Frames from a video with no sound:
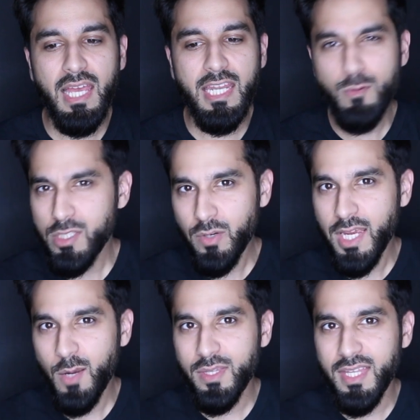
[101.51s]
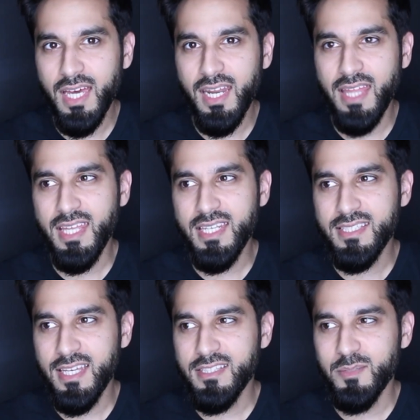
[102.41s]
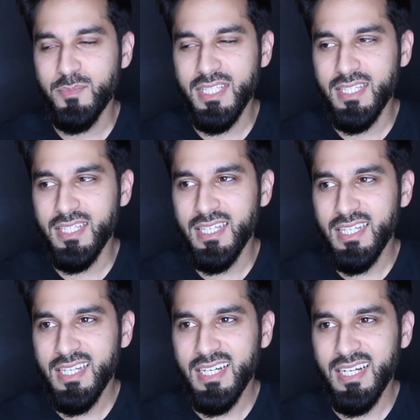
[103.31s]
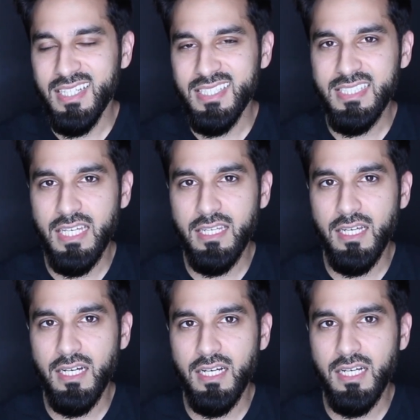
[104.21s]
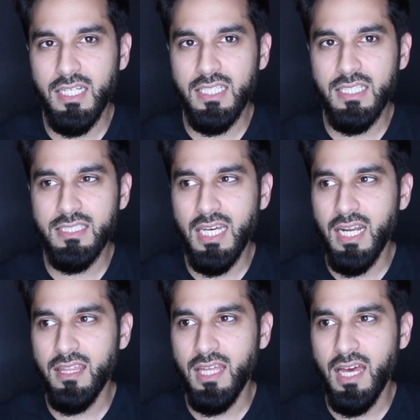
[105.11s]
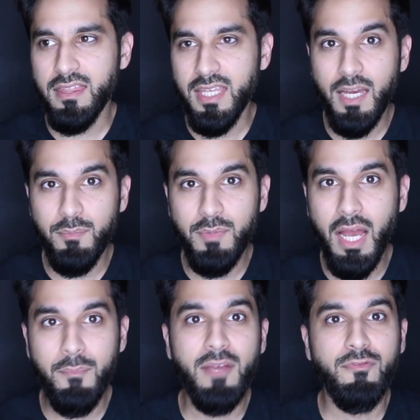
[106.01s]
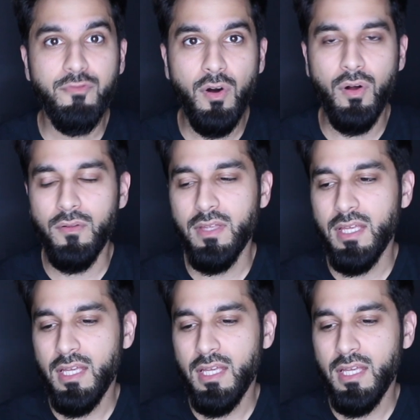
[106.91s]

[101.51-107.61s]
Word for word: And he was okay with that. And then he said to me, uh, he said, uh, Dad, I, I think I'm, I might fall.